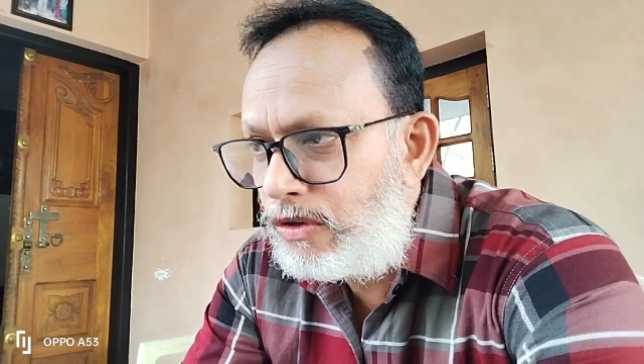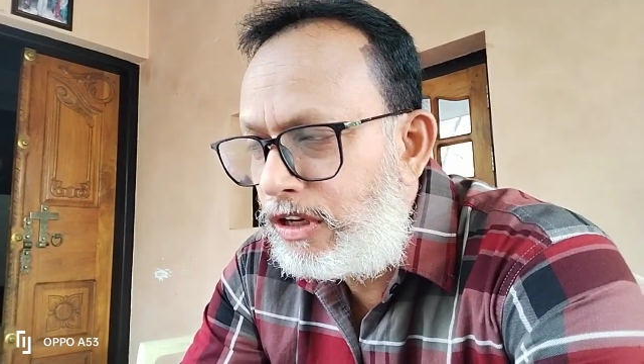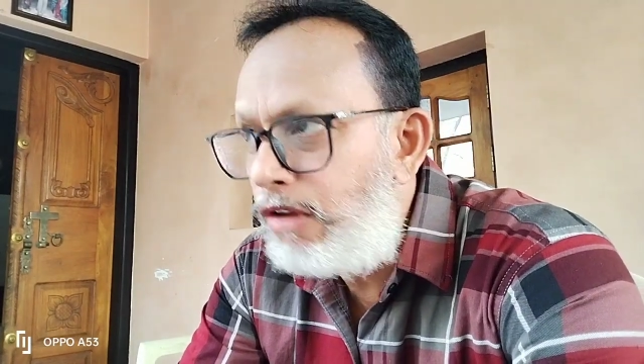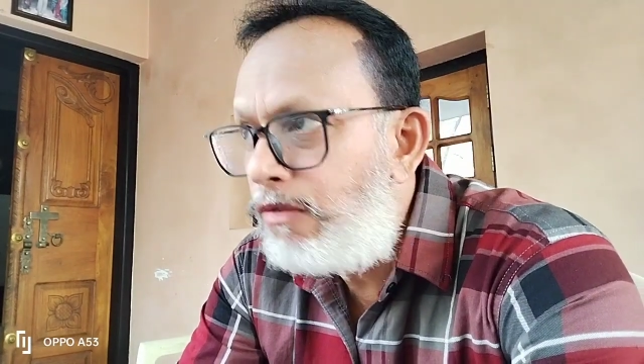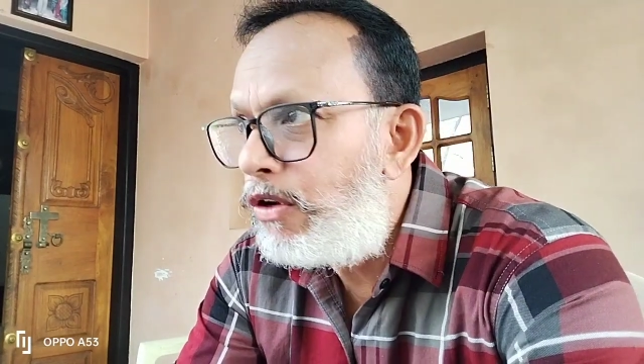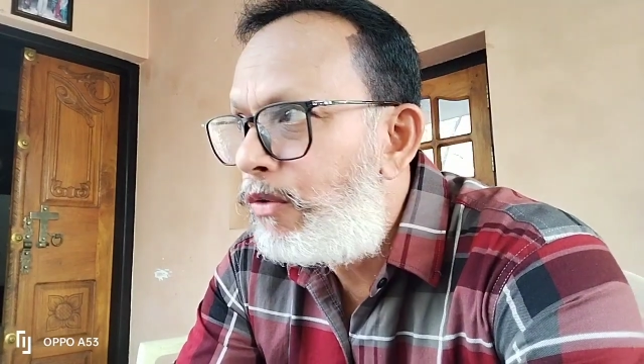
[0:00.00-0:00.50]

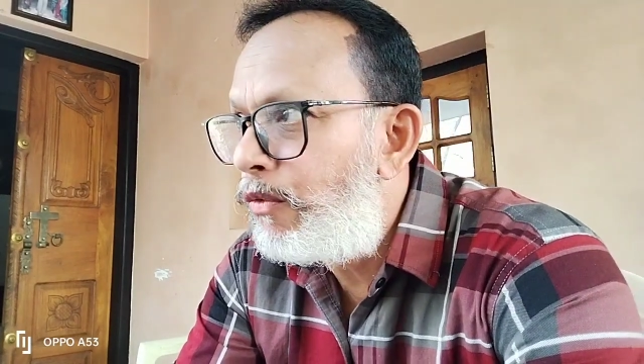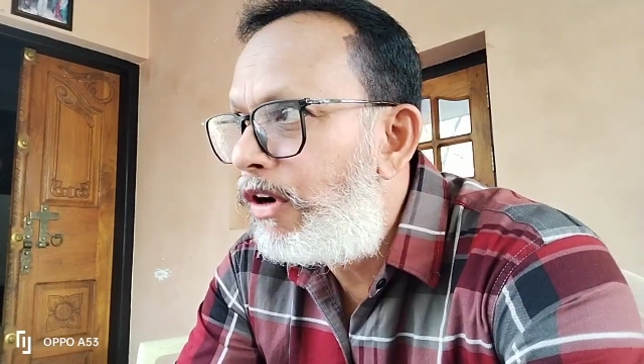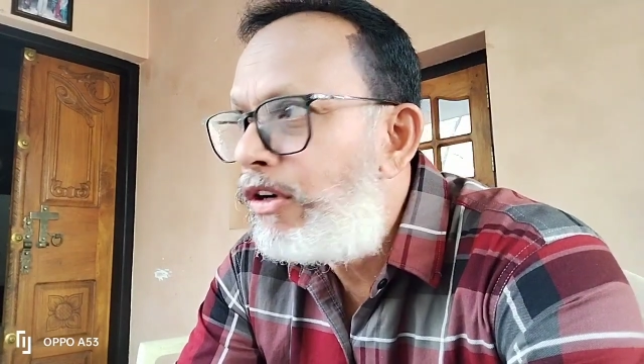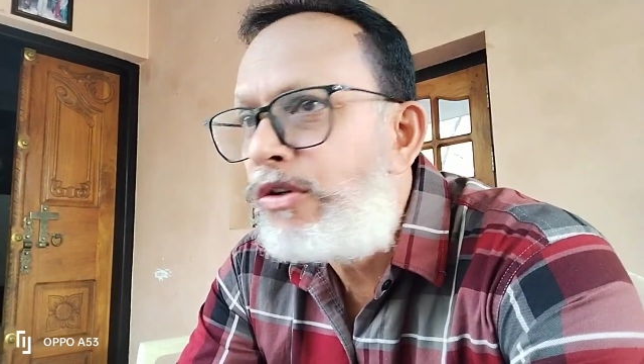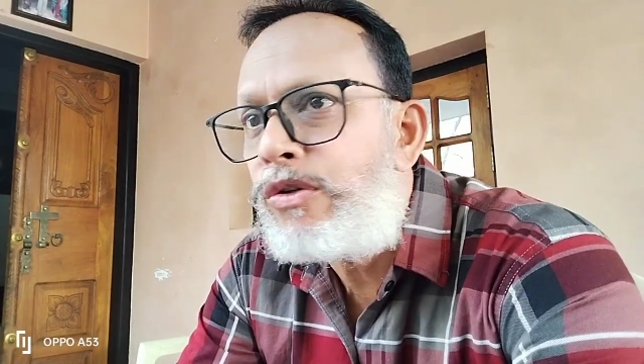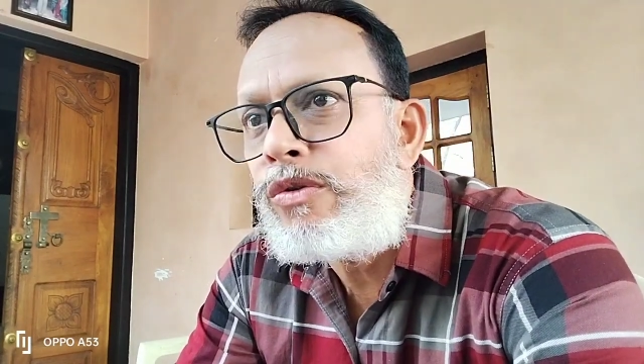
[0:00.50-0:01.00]
if you
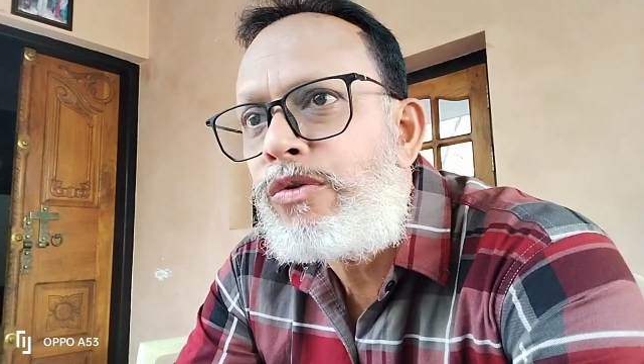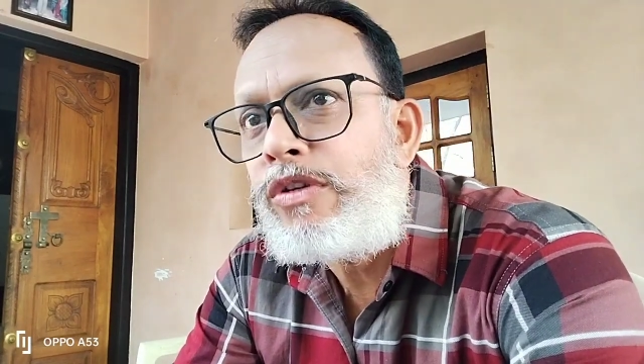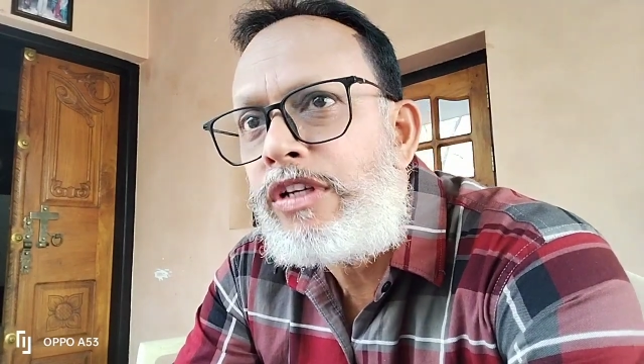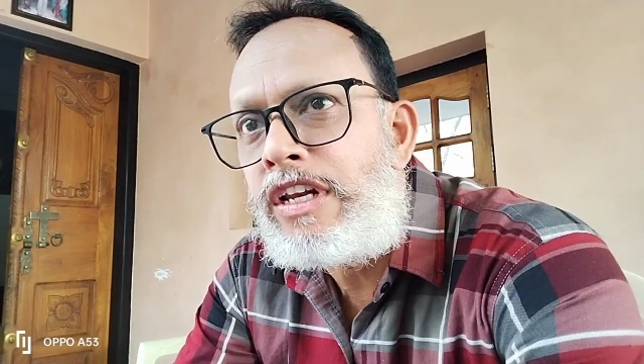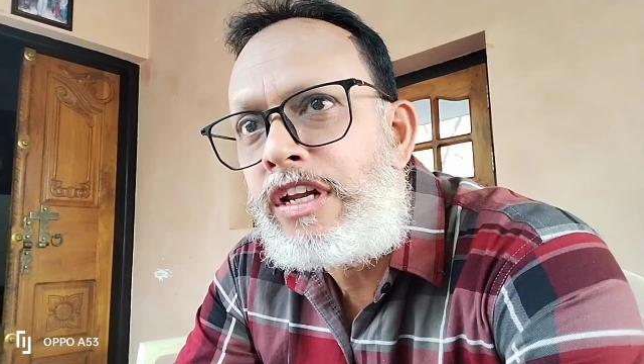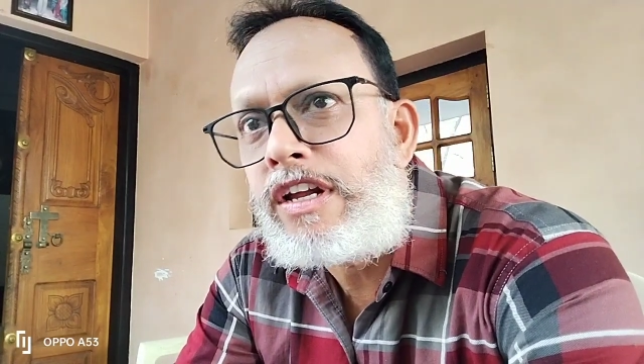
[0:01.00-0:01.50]
want to
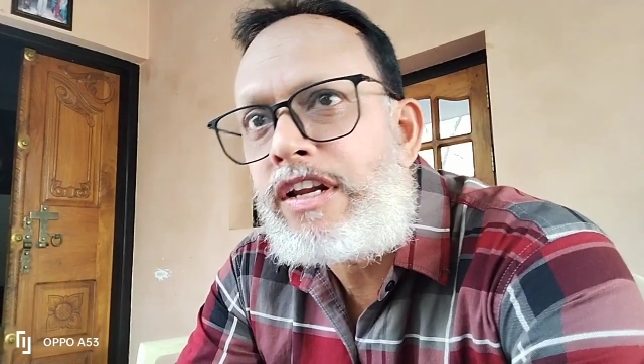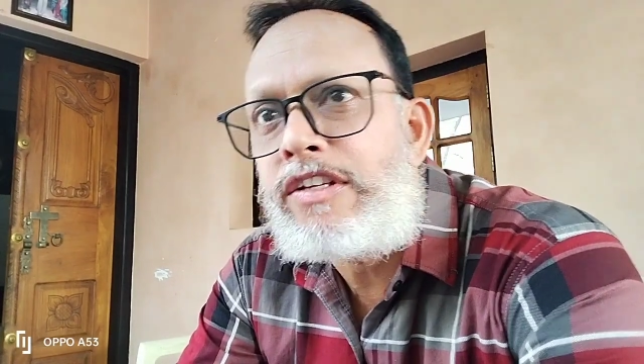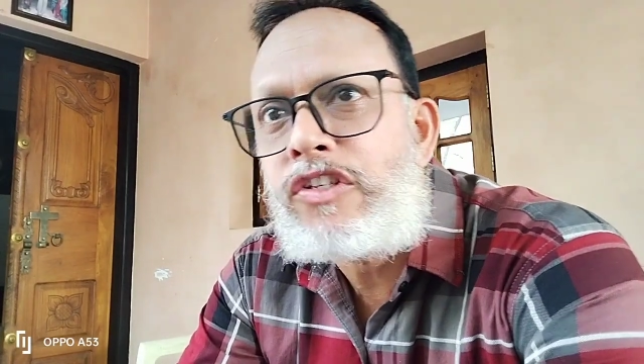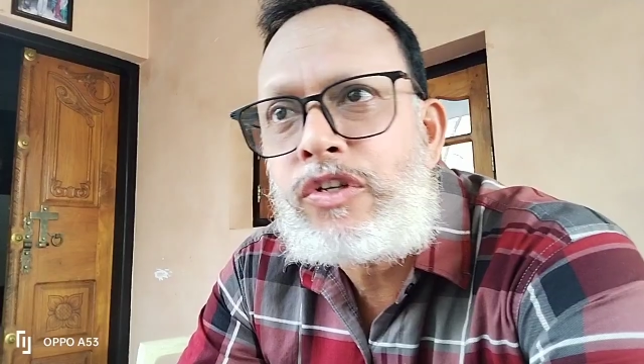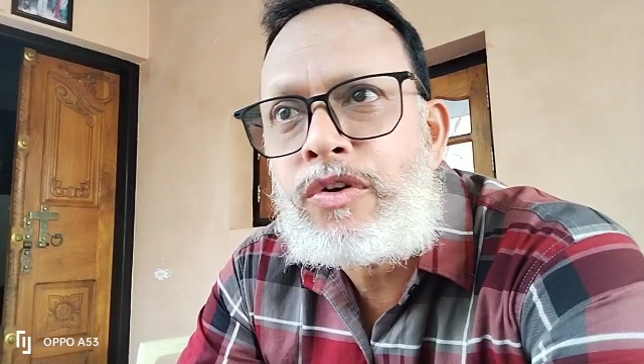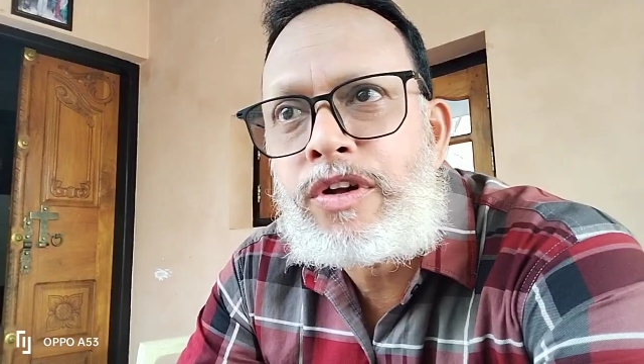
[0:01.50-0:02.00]
increase
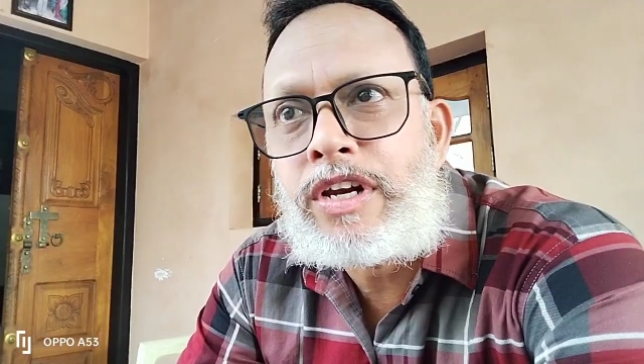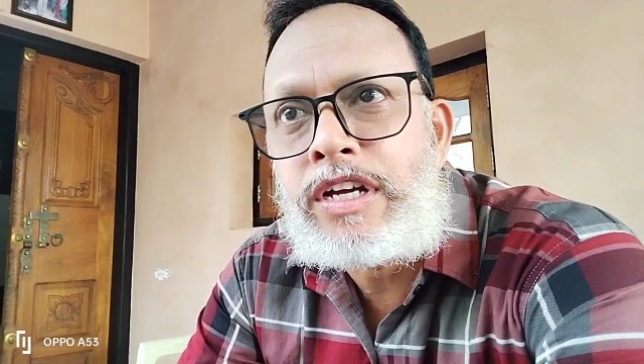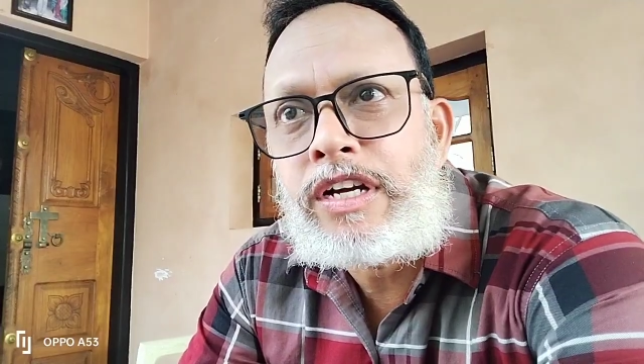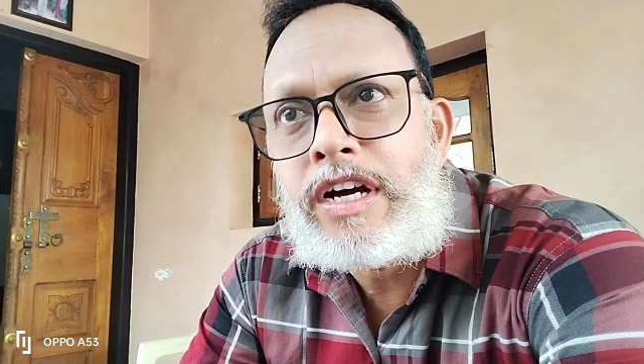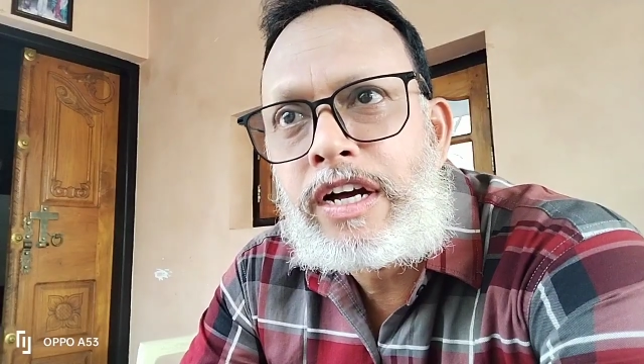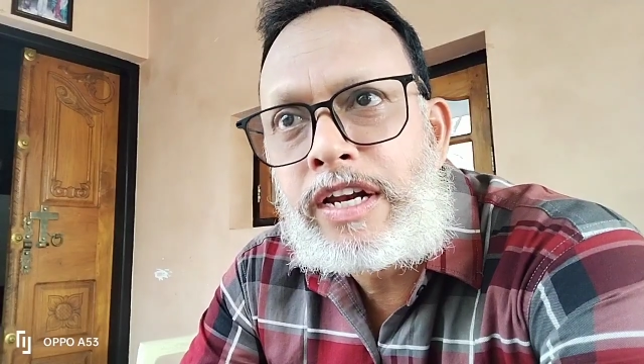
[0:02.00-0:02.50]
your
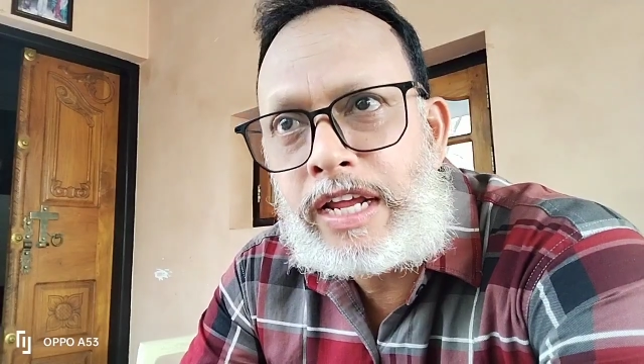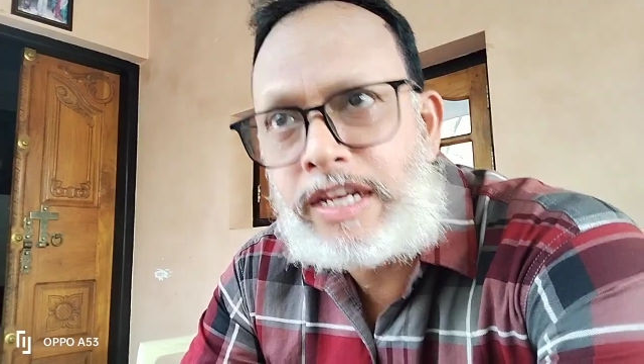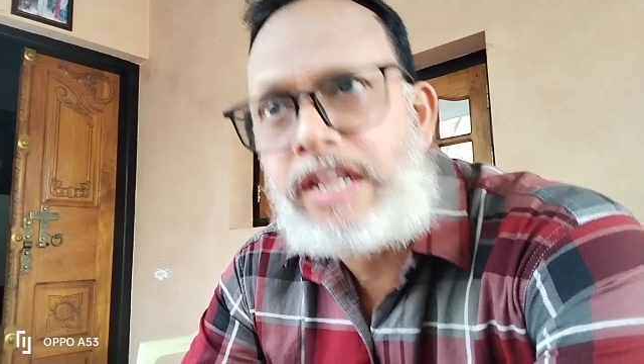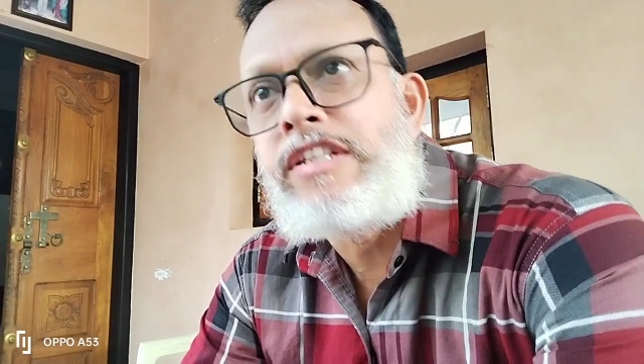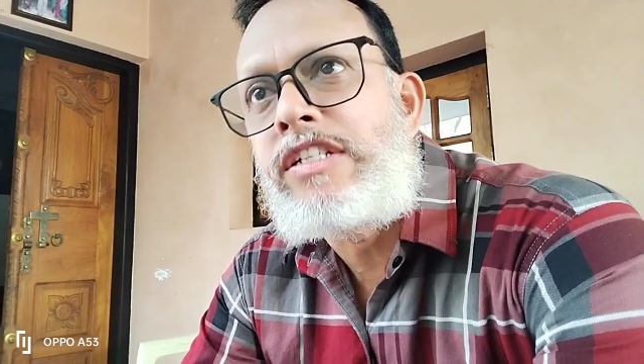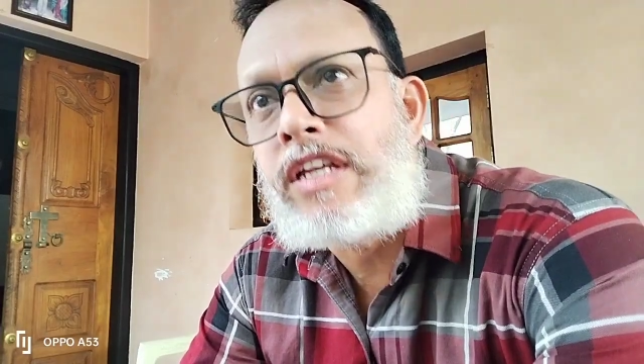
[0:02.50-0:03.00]
writing
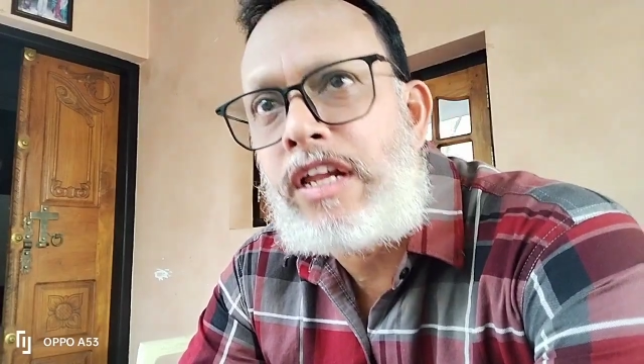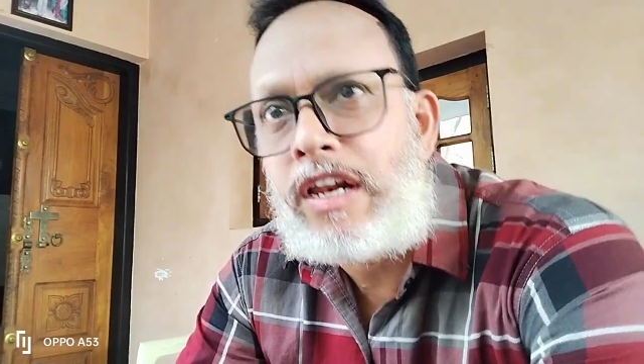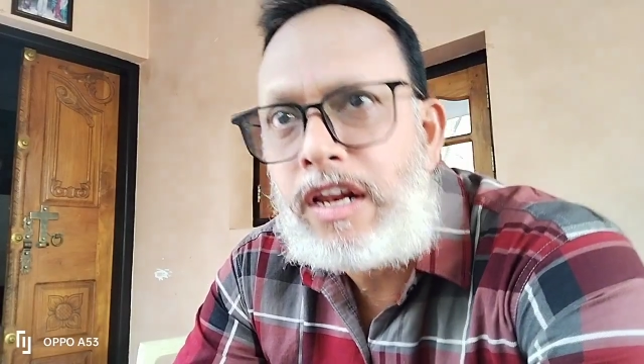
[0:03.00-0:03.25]
skill,